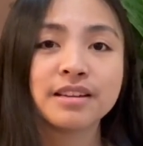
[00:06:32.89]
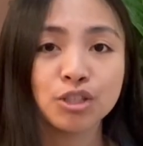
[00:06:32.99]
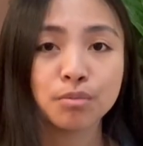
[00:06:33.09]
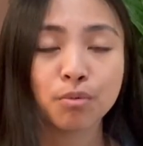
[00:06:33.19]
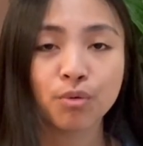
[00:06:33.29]
in
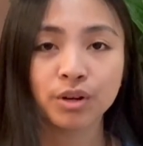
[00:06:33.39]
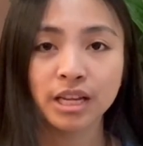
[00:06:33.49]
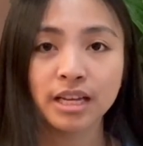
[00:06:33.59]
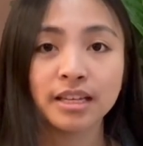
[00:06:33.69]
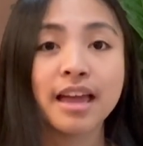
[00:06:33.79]

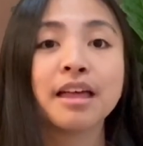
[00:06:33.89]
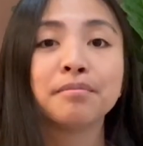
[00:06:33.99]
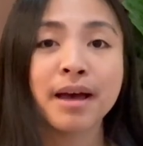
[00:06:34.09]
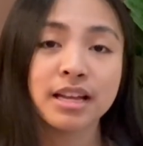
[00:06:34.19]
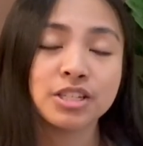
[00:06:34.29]
supporting and
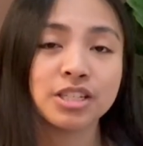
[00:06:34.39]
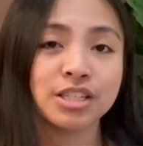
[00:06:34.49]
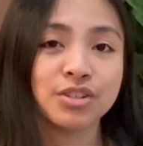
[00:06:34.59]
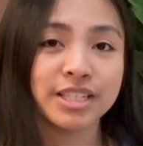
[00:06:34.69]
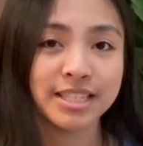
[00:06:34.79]

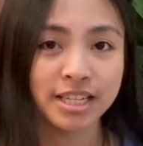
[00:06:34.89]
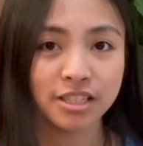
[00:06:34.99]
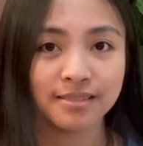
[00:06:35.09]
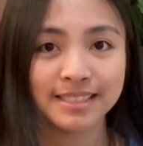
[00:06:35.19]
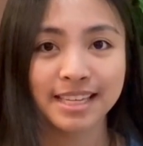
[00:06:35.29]
managing your
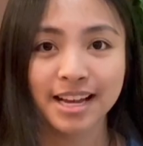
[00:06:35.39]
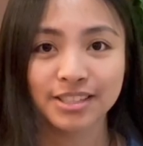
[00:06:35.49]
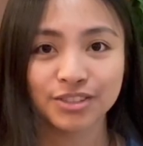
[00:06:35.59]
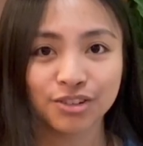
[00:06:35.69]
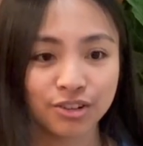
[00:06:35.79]
executive's
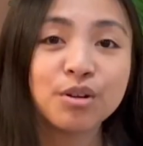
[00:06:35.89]
calendar.